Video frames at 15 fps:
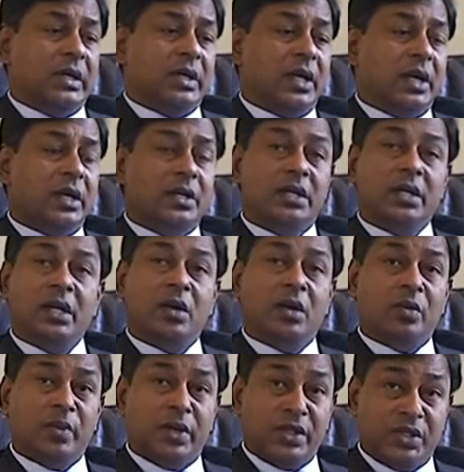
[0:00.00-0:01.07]
great deal
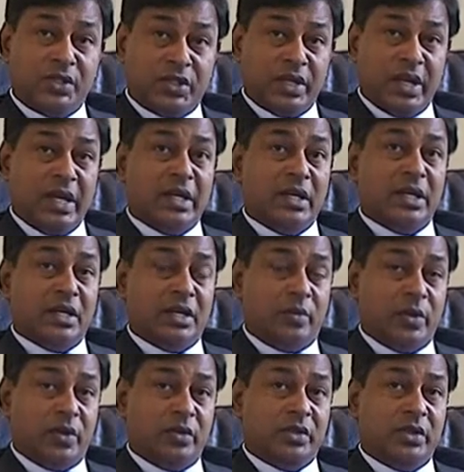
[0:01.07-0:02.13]
of understanding
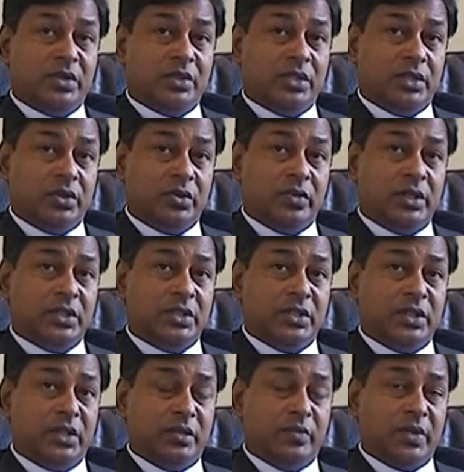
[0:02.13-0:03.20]
about the
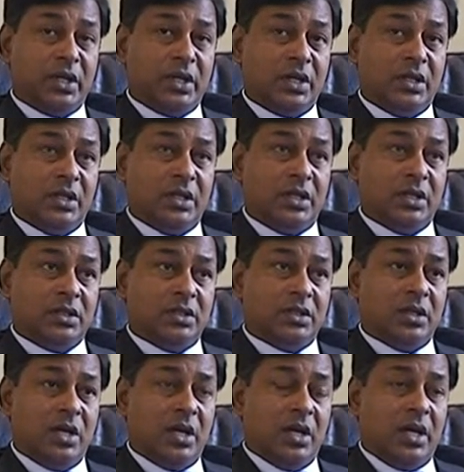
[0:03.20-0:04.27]
situation in Bangladesh.